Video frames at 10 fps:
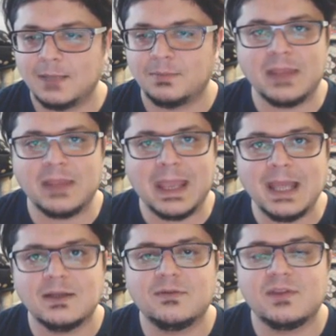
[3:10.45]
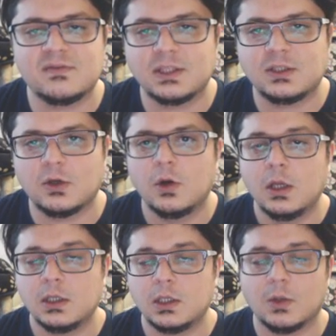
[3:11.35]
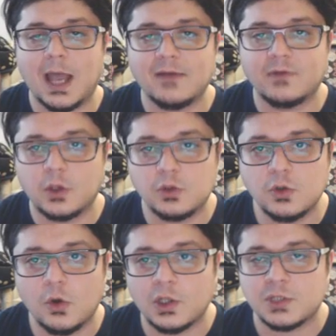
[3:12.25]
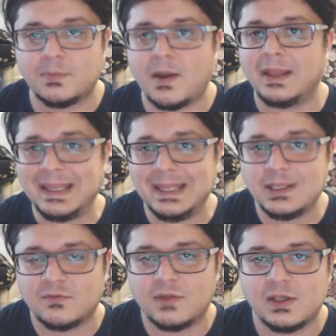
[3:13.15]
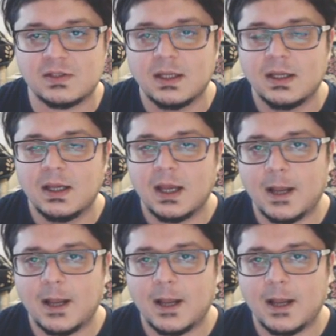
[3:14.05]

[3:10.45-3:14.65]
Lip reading: And by the end of this video, you will have a good knowledge about each of these